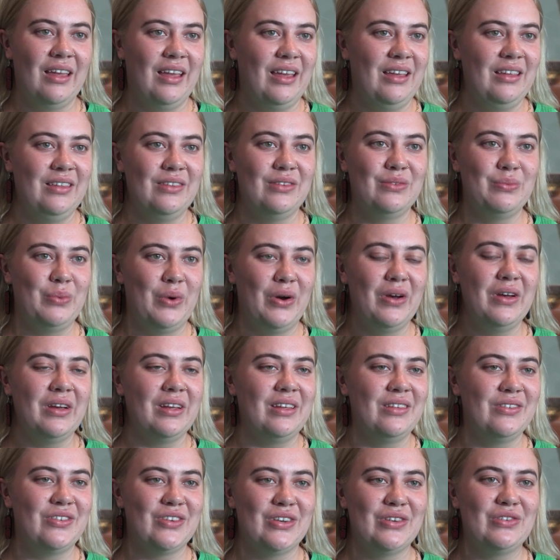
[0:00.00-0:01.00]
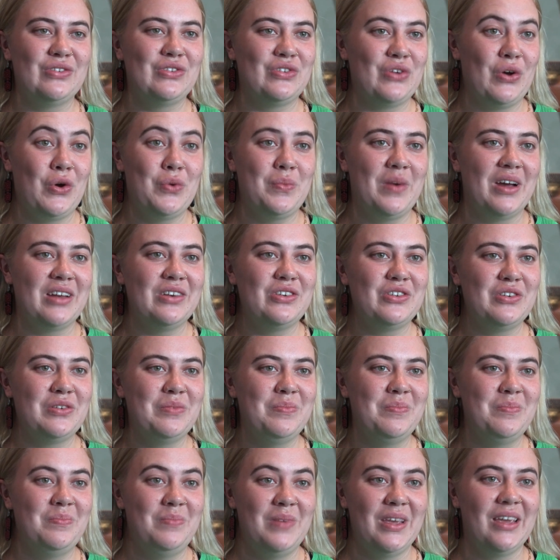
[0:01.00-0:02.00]
his work is just so much
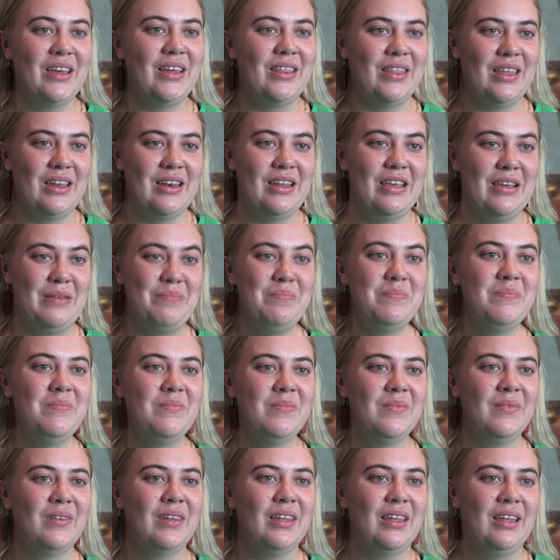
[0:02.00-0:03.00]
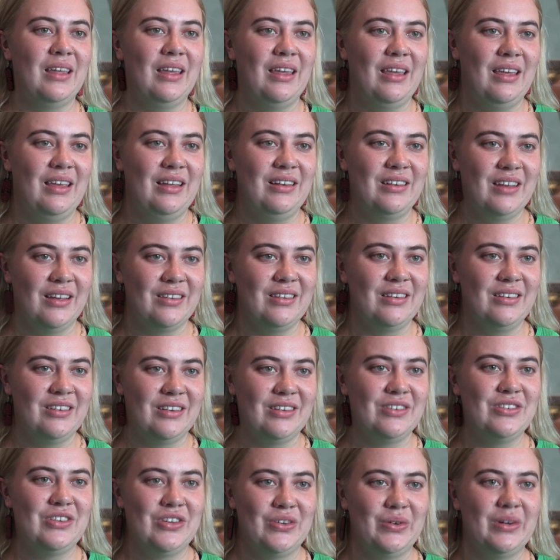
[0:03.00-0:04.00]
bigger than him. He doesn't
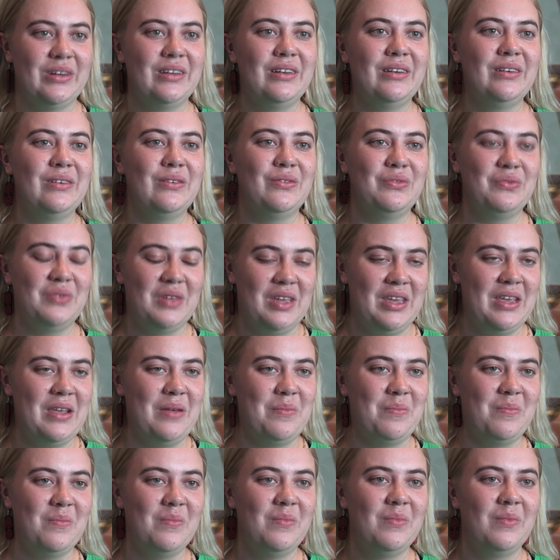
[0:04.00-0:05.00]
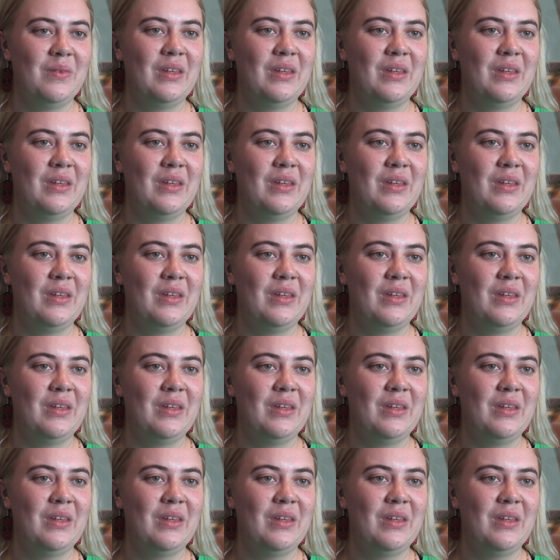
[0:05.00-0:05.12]
just do it for him.